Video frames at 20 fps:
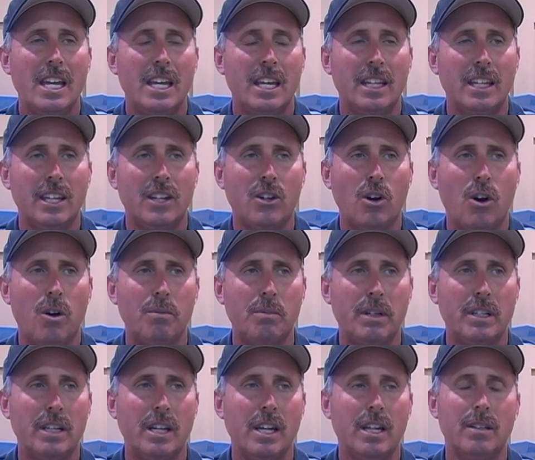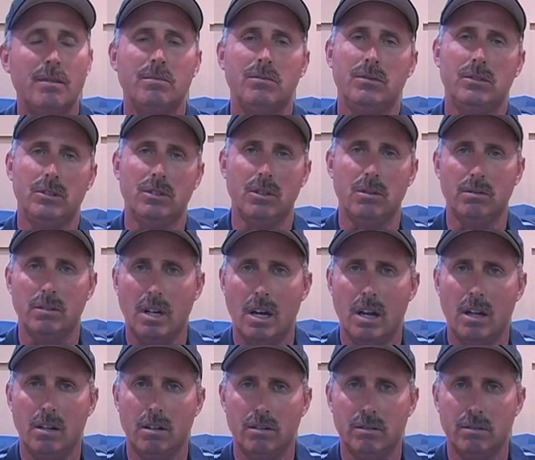and they called my name, Joe
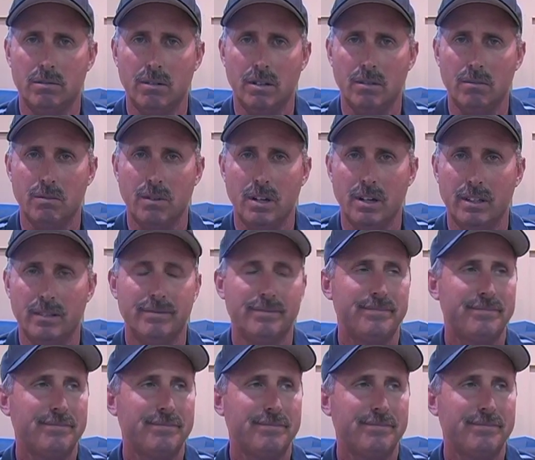Dahl, on the runway.